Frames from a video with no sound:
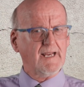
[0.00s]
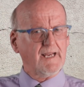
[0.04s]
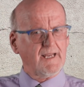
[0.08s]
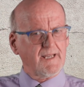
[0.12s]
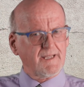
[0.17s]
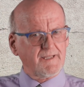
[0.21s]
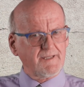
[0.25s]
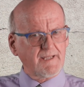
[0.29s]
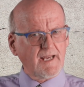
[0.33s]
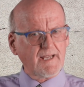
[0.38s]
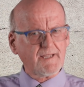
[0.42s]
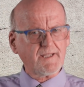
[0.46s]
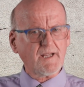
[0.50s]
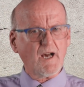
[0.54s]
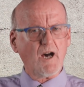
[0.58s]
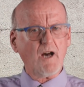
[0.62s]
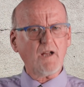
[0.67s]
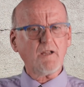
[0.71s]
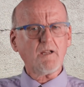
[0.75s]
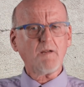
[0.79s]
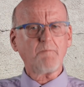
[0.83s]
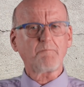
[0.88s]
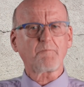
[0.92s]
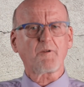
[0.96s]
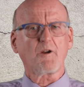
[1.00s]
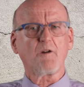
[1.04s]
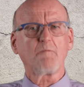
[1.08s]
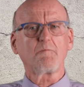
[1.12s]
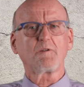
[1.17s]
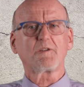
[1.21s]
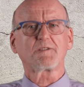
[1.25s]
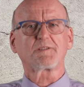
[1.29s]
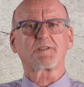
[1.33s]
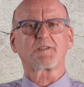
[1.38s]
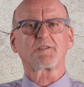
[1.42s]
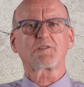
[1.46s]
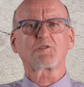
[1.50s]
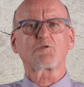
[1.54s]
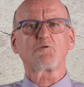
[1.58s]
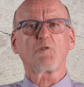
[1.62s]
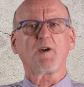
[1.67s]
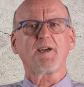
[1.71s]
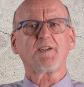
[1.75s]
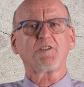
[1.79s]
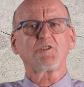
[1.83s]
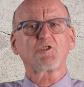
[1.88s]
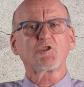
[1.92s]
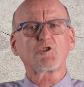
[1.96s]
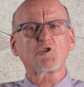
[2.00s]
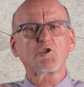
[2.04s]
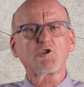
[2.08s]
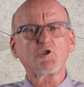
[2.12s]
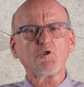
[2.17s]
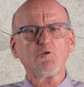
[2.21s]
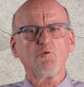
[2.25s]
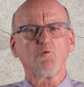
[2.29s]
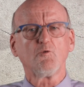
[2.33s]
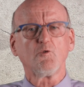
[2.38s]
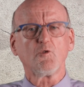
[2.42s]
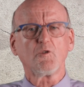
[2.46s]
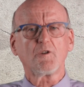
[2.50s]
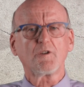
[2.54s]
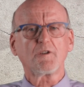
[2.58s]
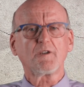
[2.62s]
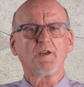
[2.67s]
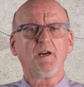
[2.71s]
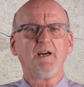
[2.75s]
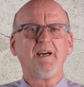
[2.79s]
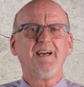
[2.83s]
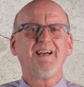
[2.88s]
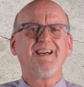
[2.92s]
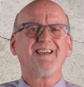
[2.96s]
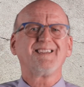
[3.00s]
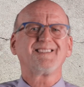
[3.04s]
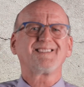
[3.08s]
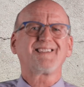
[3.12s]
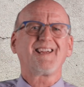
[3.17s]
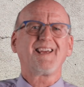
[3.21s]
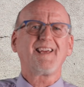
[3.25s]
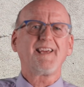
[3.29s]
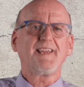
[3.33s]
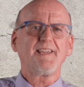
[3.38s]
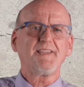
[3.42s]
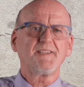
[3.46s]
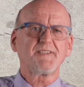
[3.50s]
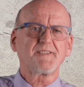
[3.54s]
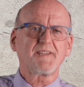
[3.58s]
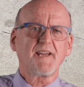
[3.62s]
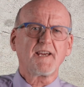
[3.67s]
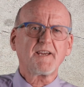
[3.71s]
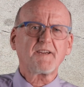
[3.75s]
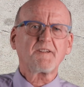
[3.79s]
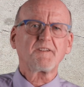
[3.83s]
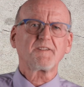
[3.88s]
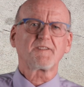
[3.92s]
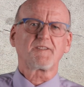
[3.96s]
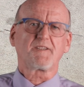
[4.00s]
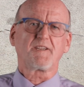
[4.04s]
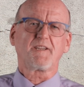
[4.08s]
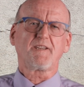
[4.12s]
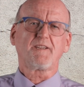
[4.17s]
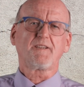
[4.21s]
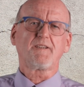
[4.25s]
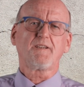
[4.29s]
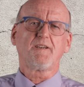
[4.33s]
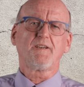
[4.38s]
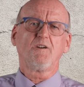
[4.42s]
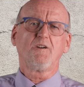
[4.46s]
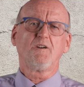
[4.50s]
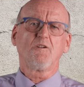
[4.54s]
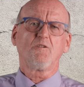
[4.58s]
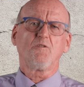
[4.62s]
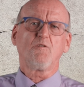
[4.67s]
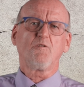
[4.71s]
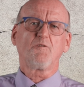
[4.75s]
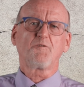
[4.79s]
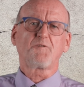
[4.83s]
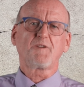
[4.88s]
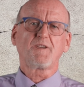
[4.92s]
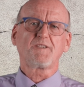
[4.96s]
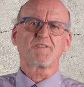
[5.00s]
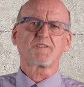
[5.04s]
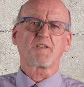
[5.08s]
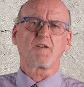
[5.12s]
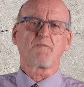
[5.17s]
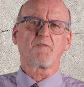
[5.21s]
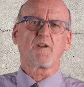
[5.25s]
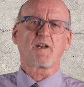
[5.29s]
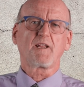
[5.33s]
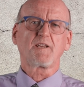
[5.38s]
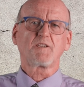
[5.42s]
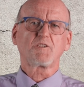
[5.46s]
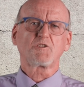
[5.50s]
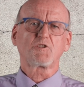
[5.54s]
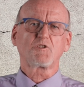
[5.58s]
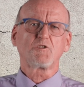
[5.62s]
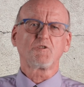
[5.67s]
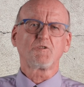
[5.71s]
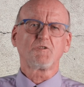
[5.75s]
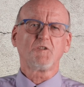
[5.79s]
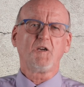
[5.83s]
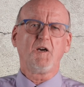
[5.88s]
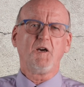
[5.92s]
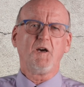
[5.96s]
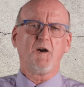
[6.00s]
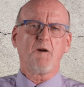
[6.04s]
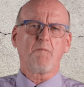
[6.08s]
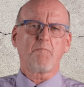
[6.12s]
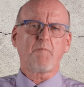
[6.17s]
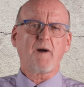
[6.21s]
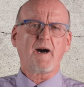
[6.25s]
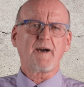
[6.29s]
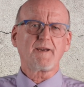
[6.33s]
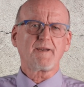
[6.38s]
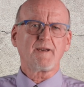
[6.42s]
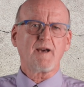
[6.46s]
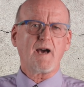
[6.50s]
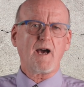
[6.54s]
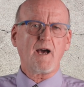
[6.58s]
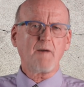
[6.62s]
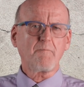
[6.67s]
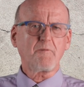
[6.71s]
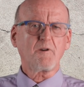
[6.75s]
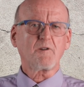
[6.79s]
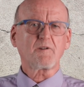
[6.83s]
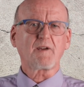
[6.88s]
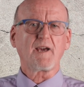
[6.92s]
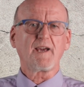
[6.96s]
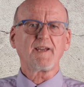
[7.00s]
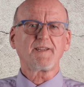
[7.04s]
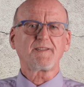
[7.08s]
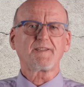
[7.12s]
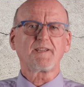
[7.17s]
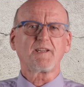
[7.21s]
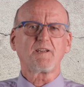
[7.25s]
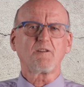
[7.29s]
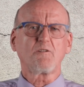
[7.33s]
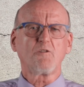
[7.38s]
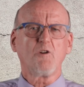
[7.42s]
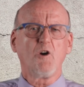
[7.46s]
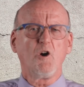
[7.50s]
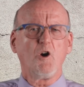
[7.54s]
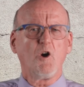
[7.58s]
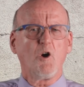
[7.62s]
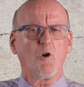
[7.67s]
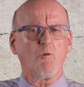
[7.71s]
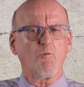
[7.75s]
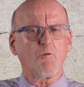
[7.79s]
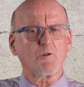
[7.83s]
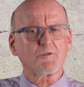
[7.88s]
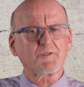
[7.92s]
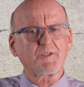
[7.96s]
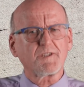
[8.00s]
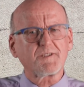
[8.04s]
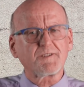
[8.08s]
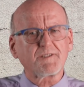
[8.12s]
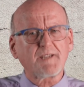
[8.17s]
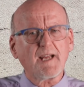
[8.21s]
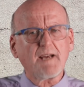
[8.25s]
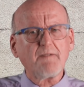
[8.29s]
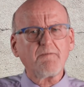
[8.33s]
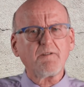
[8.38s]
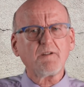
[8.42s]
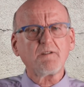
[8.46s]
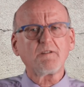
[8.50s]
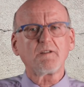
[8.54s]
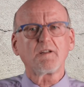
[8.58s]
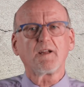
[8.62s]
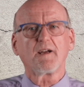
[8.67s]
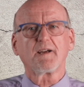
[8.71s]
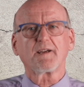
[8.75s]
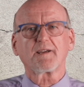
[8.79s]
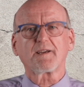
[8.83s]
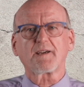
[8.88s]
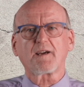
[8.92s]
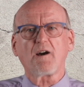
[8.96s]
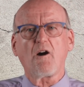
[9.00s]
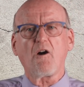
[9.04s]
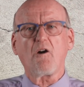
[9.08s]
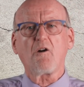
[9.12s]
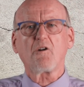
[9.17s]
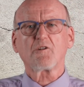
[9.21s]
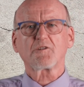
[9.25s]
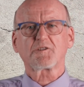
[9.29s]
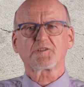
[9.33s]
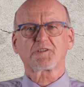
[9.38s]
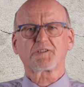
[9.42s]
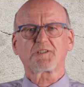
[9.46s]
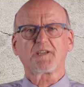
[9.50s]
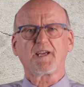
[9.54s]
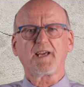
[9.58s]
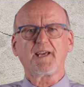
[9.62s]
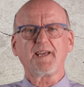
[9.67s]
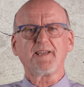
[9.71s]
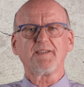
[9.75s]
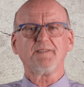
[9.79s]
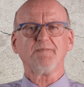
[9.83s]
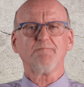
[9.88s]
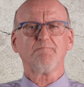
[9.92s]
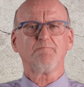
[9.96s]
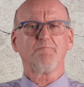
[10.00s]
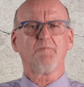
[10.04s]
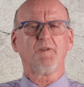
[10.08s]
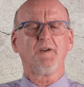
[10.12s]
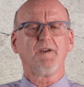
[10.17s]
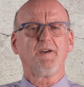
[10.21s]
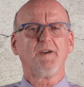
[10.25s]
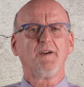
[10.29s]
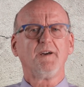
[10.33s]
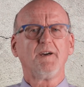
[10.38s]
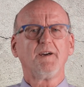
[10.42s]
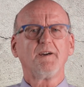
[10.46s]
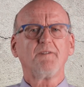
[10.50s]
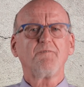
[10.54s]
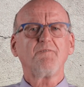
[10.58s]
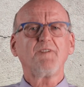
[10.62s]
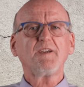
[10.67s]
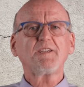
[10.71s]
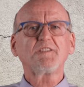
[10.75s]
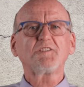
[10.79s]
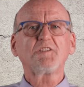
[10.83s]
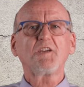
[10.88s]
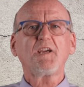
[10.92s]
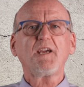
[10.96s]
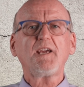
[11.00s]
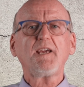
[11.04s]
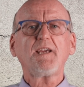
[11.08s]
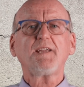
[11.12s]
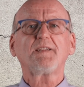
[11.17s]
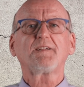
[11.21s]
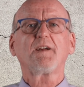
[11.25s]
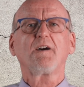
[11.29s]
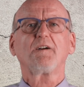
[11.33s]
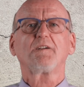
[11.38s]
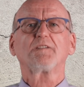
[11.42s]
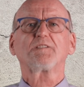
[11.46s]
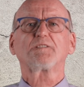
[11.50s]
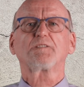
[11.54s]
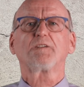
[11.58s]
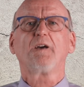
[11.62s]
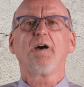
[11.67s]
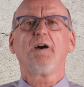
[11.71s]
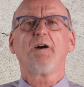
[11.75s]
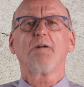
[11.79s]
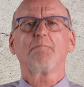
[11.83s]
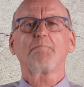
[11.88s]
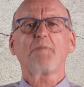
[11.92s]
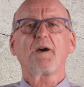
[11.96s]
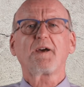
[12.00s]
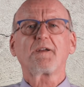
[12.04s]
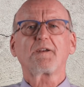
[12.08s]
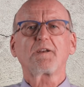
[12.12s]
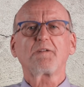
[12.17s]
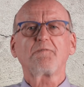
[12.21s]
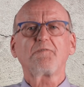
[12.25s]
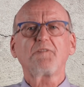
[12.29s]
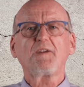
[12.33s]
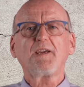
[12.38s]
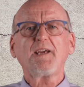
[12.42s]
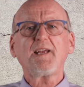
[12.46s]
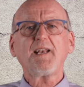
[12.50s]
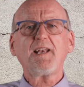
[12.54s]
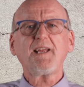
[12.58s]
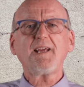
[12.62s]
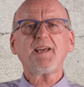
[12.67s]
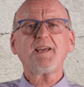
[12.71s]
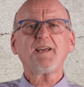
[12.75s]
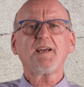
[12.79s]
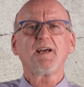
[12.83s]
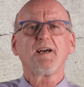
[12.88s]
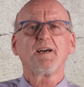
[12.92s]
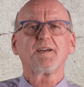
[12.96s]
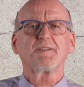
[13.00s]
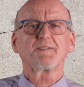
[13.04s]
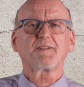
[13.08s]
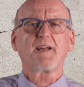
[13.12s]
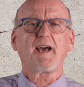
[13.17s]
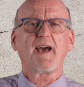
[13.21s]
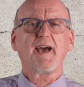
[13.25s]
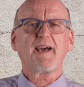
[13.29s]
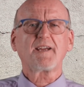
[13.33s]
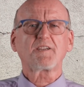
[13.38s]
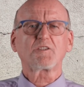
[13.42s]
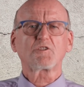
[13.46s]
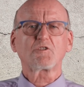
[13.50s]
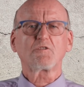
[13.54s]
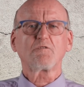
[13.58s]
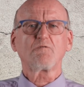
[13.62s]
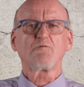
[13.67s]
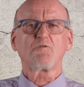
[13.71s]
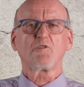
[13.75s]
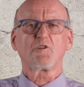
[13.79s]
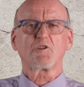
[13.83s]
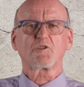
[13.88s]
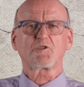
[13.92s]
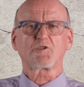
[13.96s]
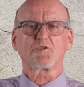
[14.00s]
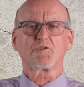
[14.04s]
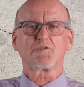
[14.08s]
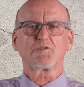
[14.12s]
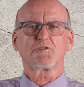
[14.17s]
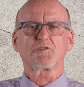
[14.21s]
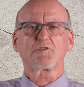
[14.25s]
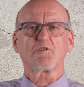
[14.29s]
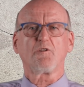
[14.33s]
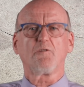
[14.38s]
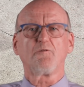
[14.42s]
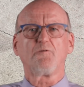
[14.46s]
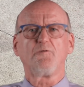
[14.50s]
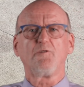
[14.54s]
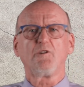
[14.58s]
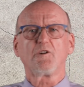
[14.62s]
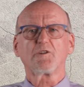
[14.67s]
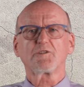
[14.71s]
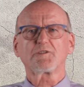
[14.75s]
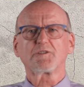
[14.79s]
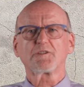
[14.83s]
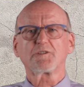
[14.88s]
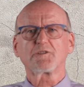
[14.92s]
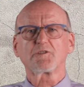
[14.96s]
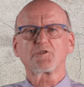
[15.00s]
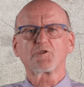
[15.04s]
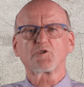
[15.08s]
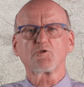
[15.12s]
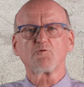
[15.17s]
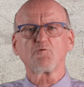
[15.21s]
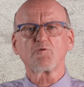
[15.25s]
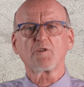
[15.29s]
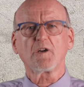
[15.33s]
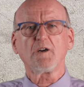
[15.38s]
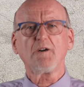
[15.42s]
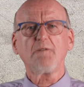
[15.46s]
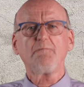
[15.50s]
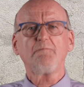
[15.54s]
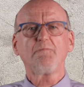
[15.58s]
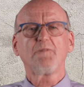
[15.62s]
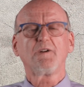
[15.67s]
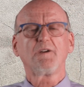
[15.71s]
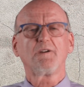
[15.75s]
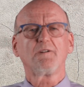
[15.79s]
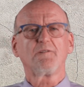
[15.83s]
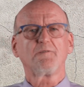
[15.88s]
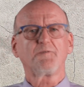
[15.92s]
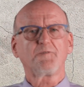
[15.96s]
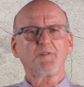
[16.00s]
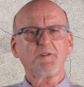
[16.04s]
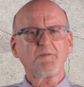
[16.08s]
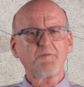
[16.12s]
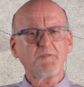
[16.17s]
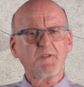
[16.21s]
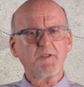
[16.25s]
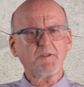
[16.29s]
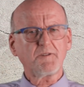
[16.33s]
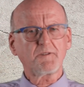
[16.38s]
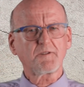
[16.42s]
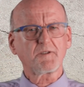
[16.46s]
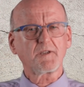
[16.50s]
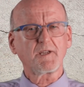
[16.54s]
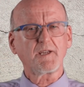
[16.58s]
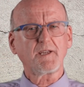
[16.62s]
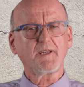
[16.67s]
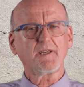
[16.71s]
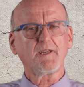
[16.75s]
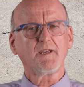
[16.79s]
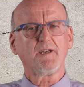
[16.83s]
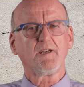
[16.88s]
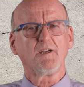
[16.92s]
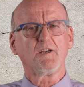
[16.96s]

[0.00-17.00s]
Yet Allah promises to ensure the integrity of his revelation by abrogating what the devil cast in, which he does by revealing the actual versions of verses Surah 53,